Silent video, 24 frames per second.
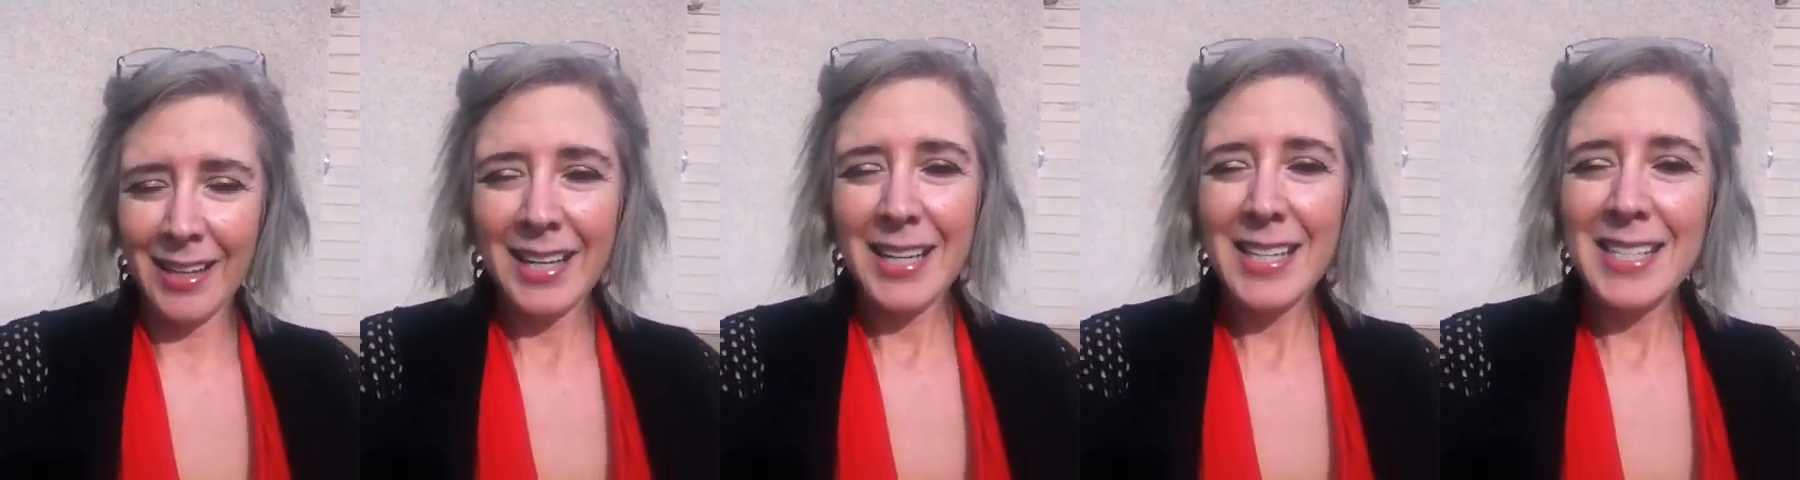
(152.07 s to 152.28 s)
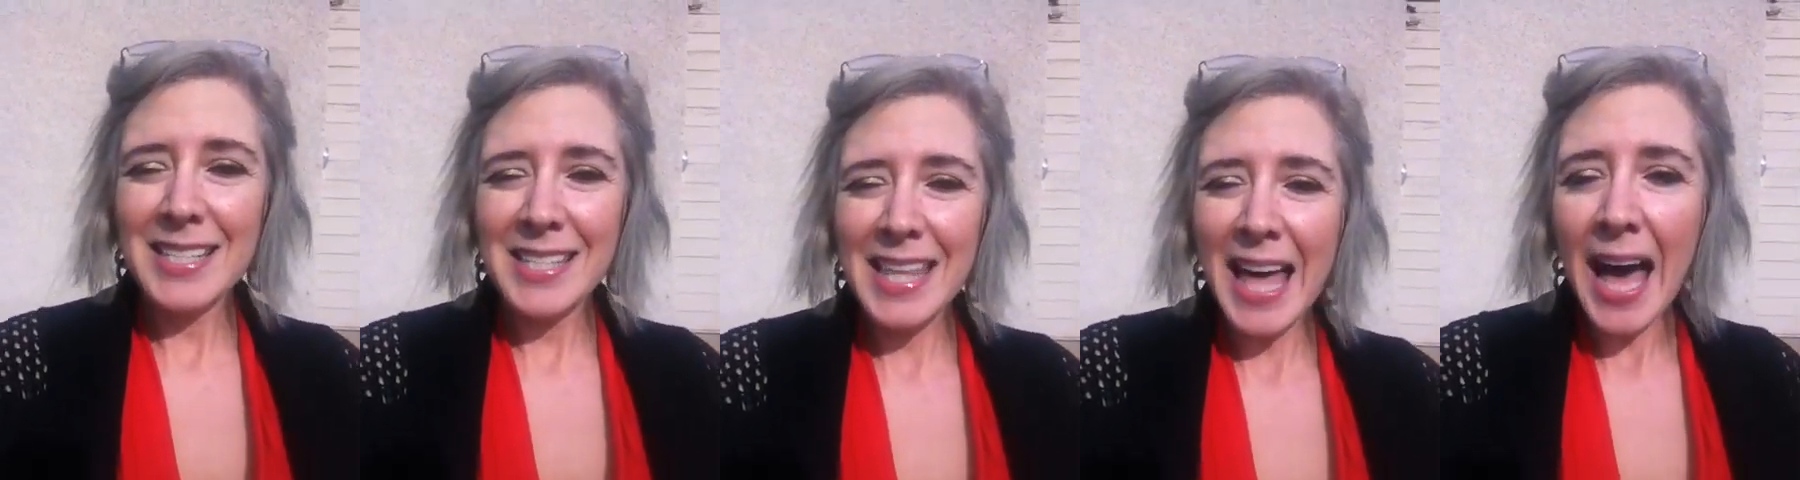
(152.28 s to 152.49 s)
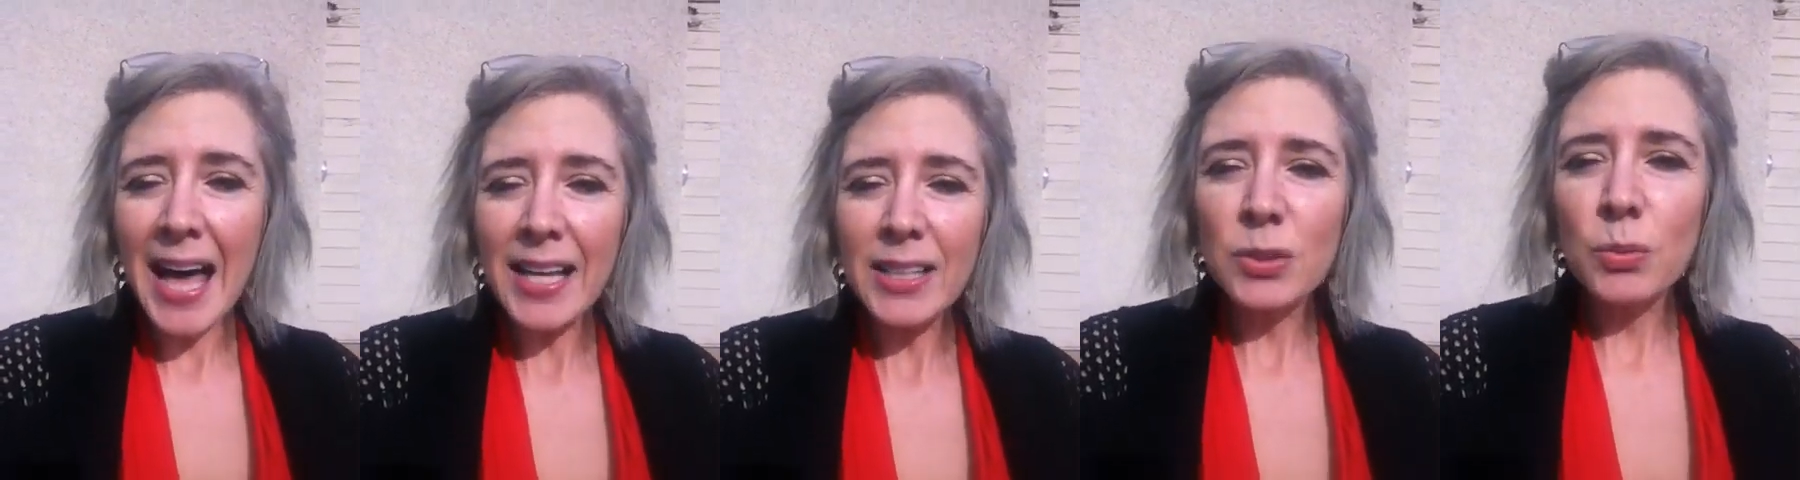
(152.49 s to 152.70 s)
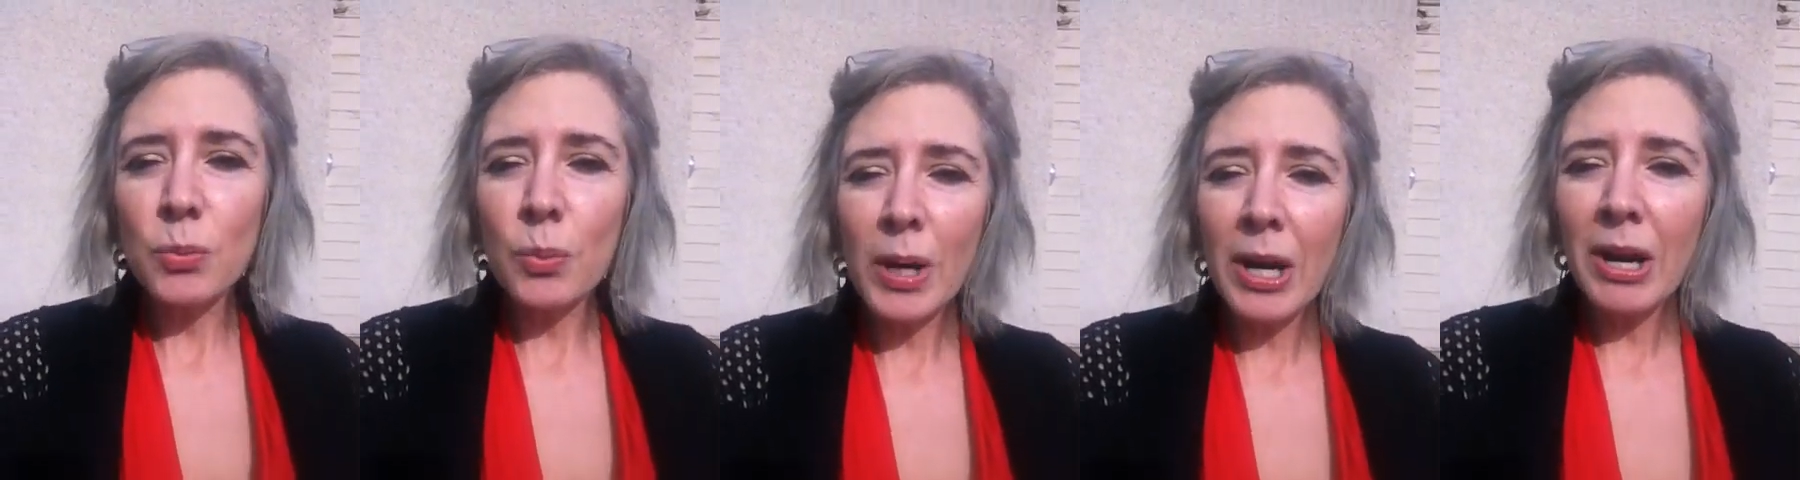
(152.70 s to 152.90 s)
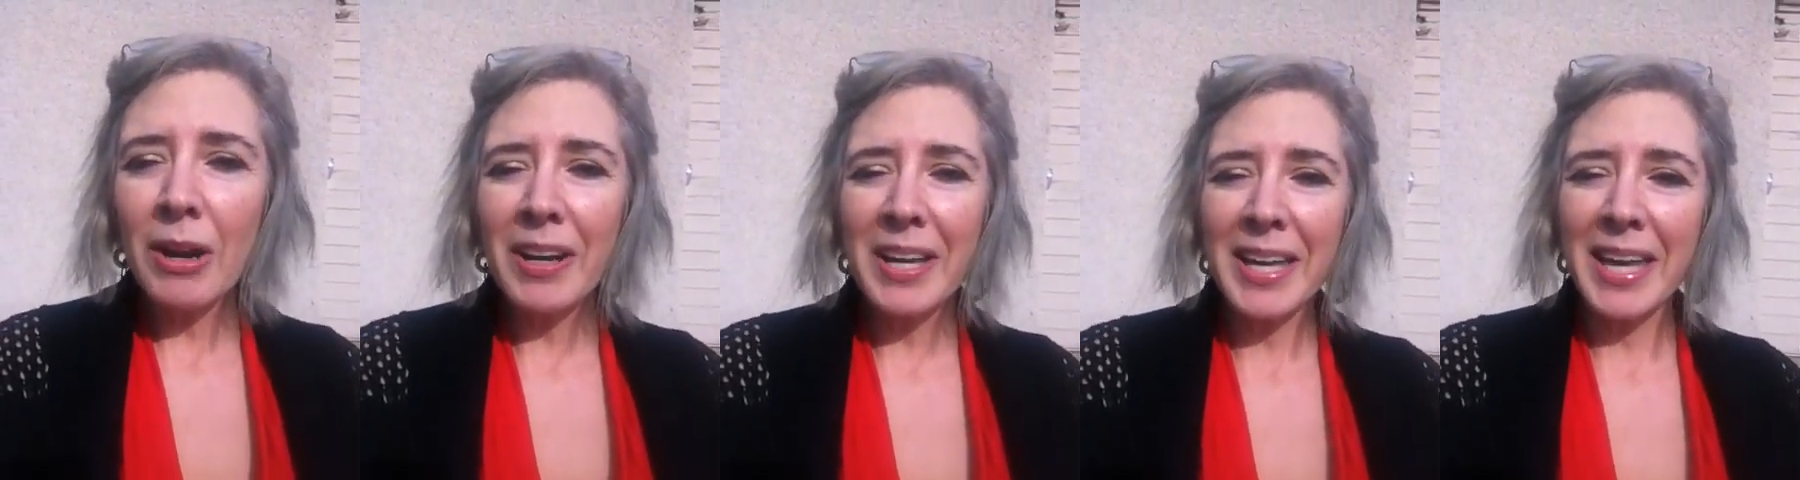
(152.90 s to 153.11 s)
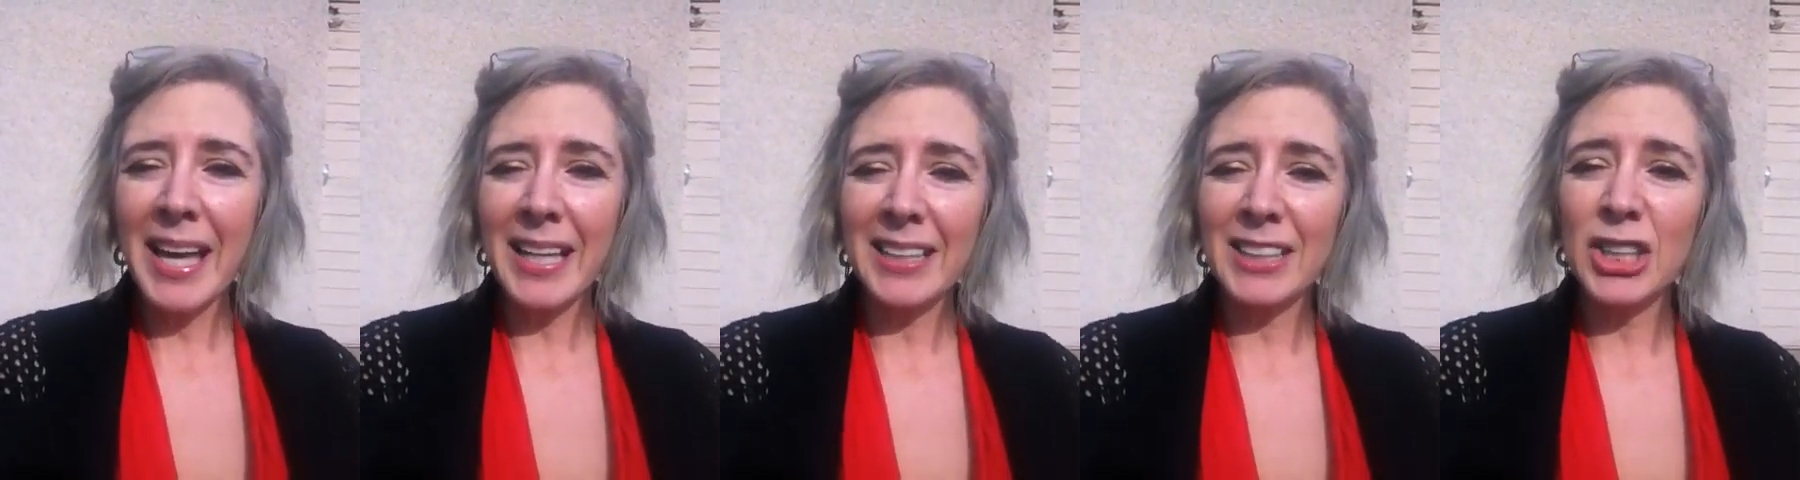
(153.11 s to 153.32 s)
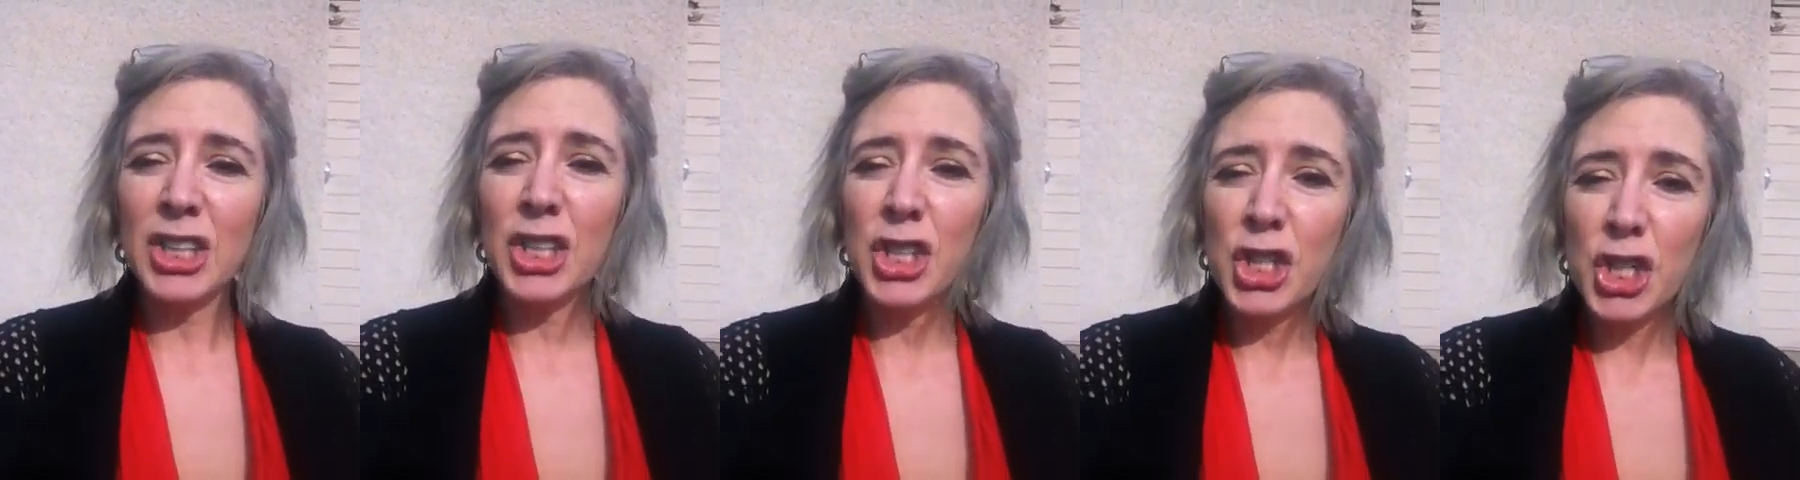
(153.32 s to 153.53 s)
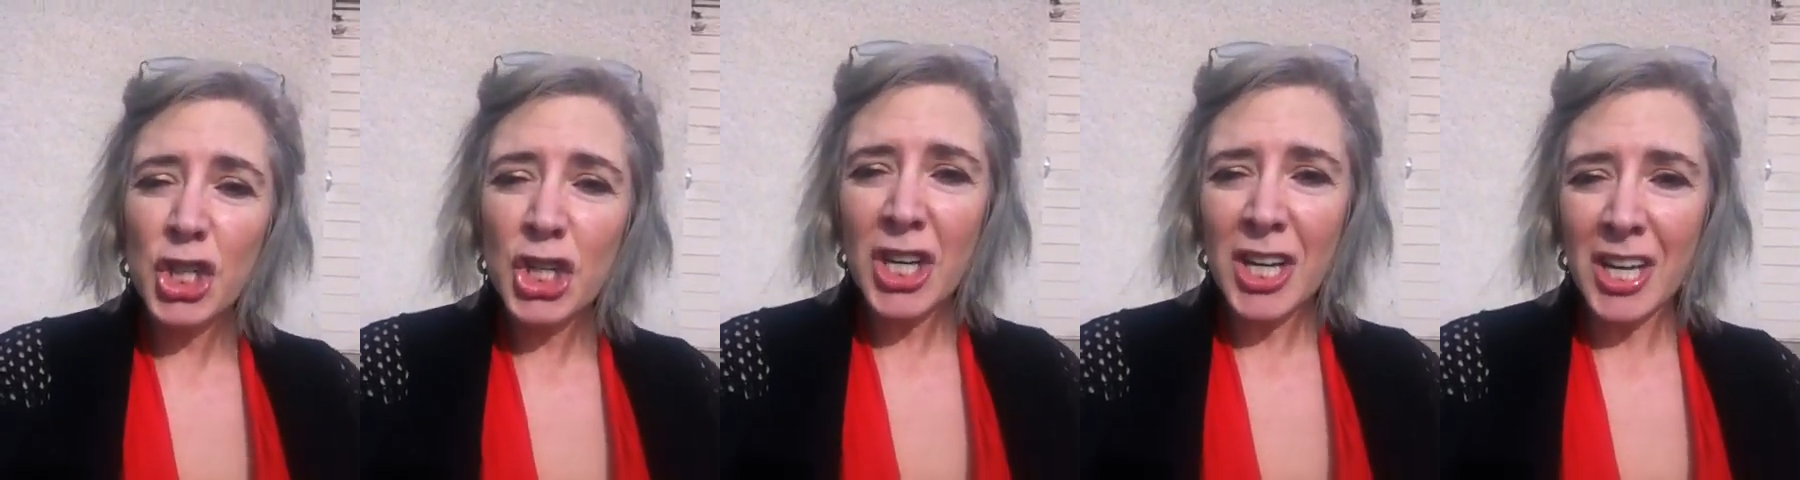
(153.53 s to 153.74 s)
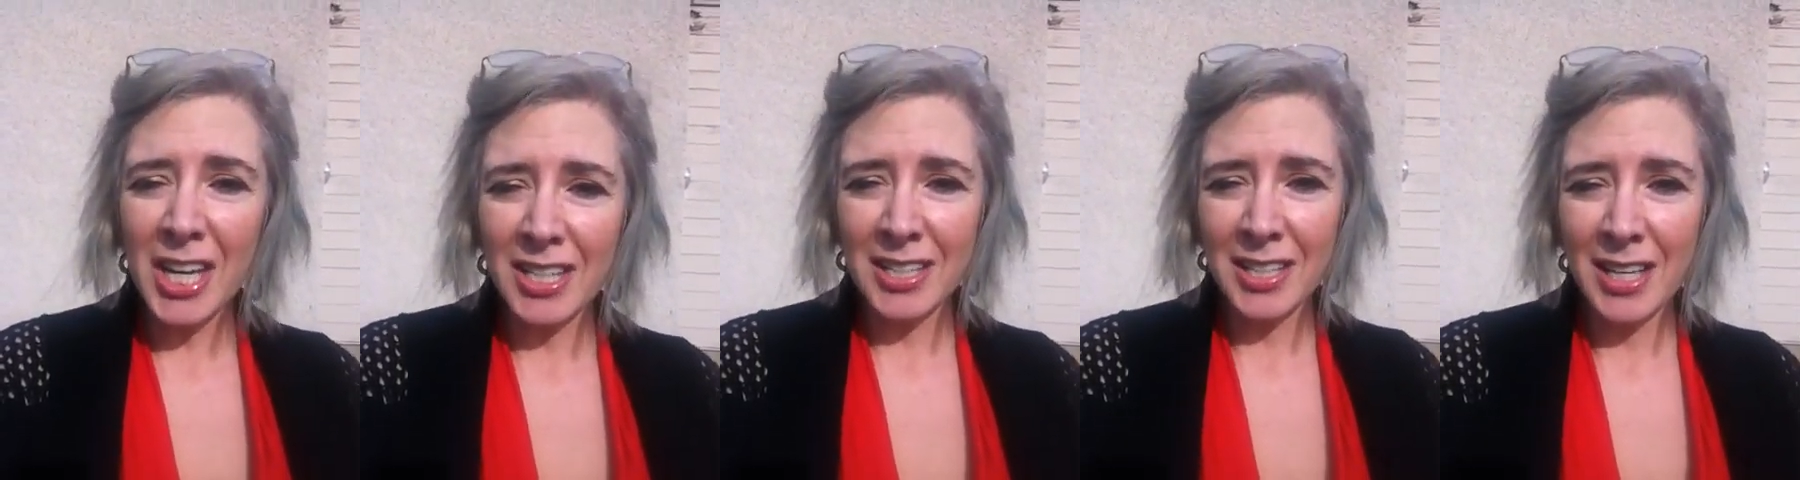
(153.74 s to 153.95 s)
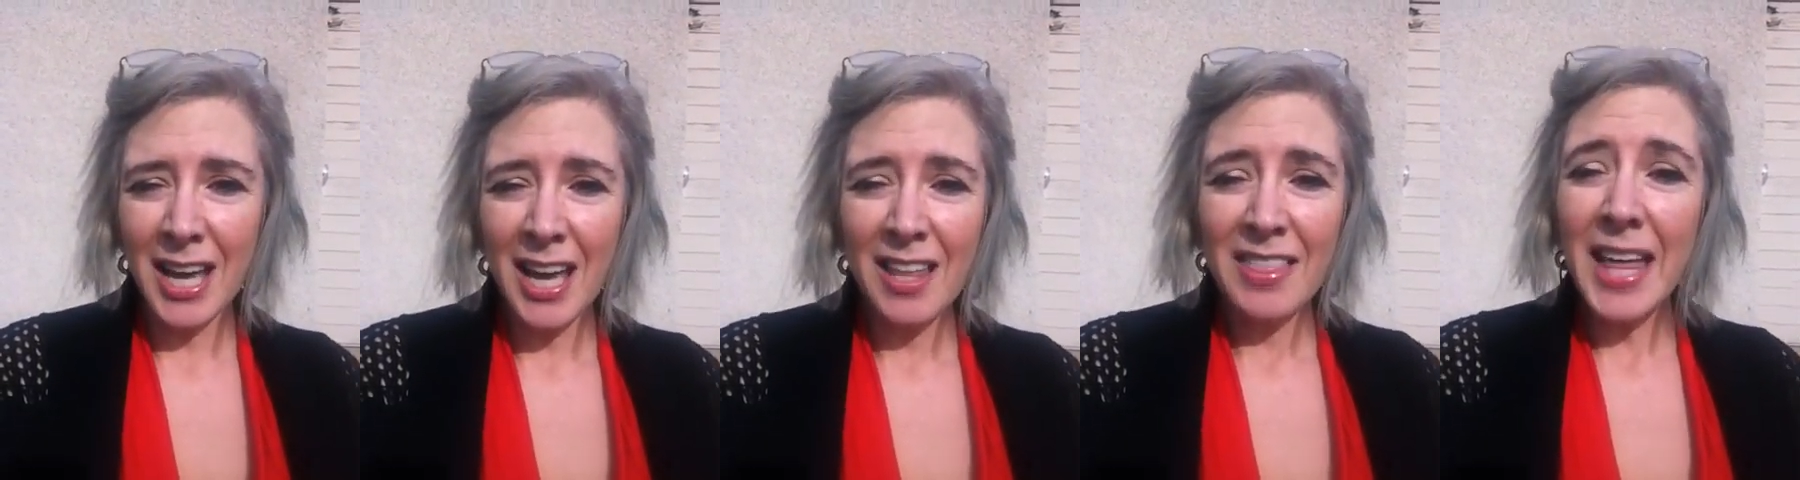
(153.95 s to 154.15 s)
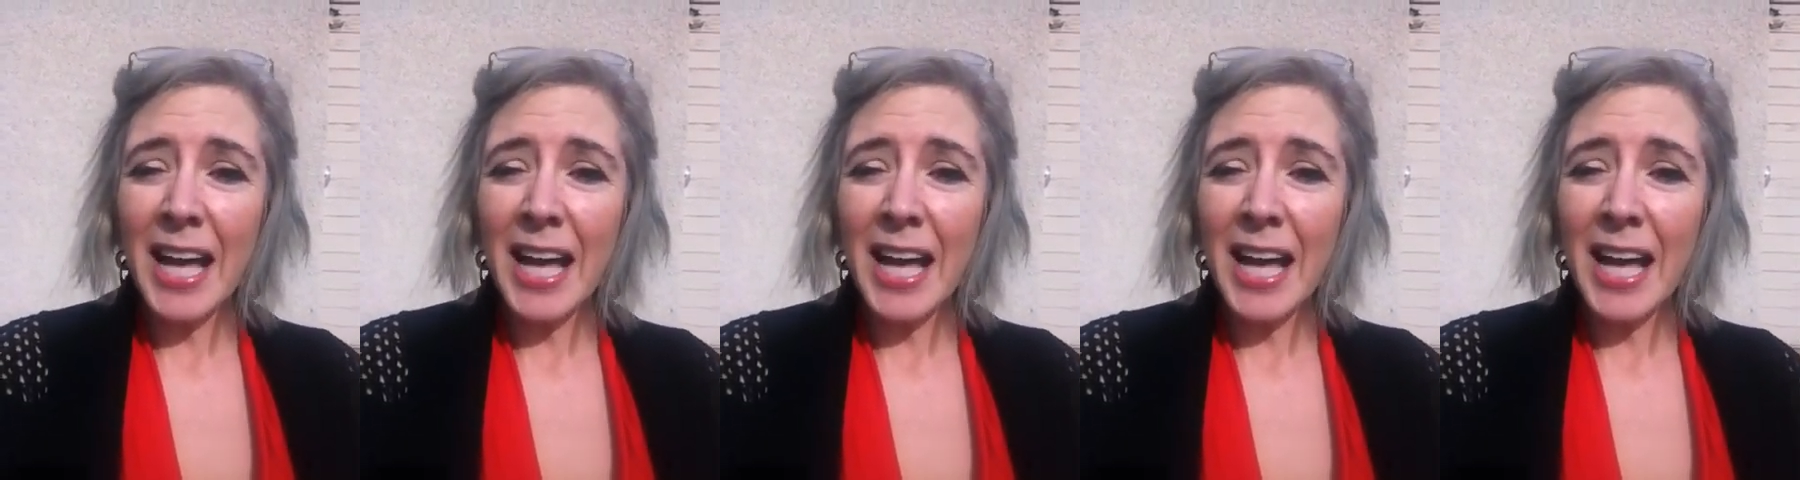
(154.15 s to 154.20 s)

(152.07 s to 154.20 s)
Because that's where it gets good.